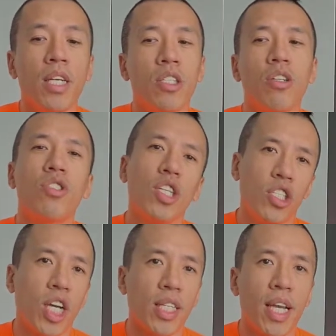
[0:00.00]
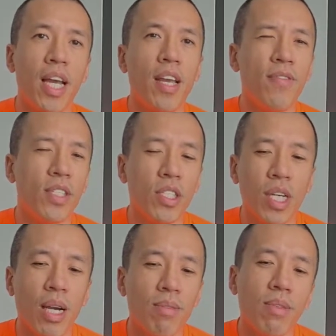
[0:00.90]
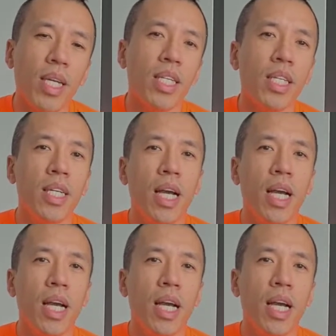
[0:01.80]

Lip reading: So just check that if you need to upgrade.